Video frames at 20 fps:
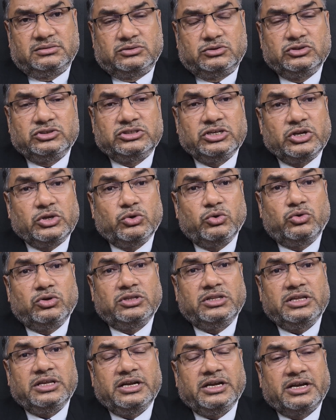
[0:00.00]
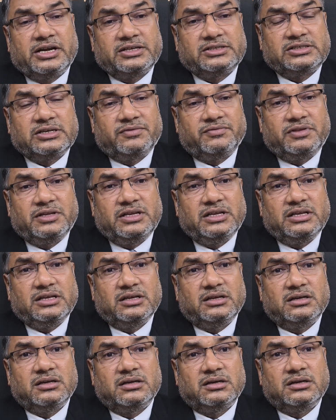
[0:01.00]
to secure the interest of the
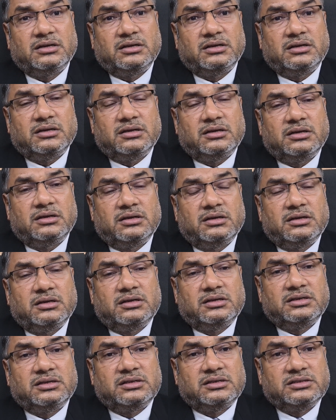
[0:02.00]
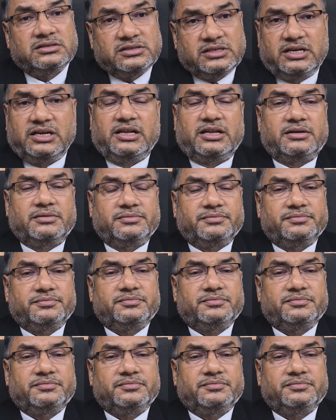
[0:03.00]
seller.